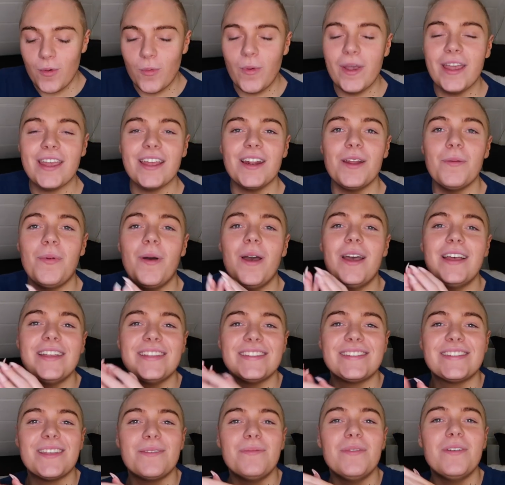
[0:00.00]
we're gonna
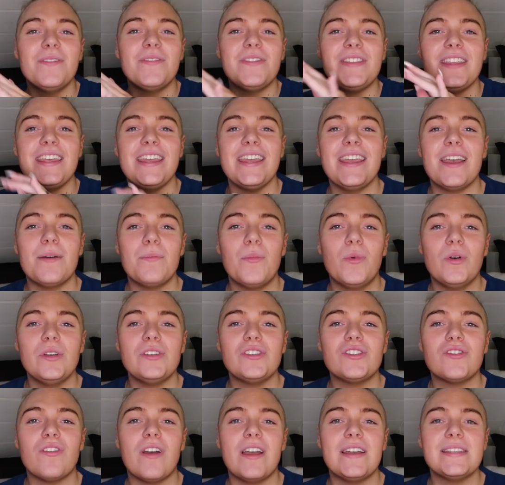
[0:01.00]
put some of the
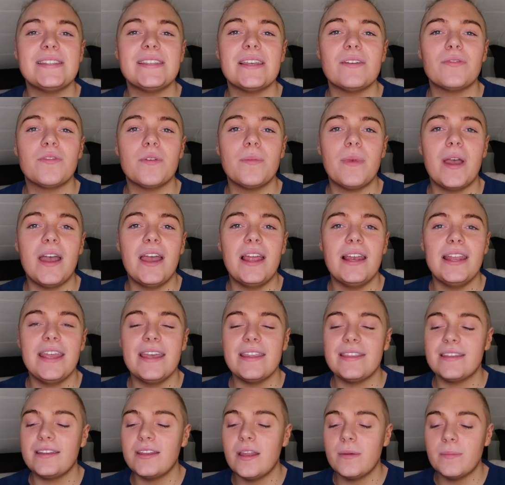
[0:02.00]
moisturizer from
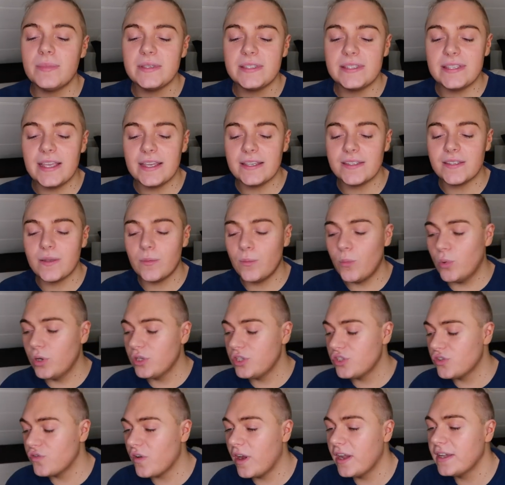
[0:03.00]
earlier, the number 6
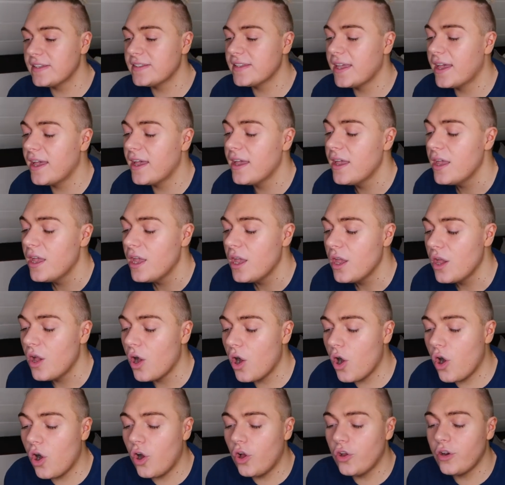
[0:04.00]
moisturizer,
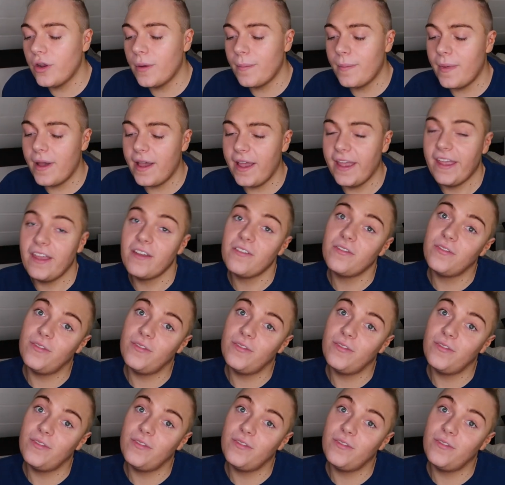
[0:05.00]
on my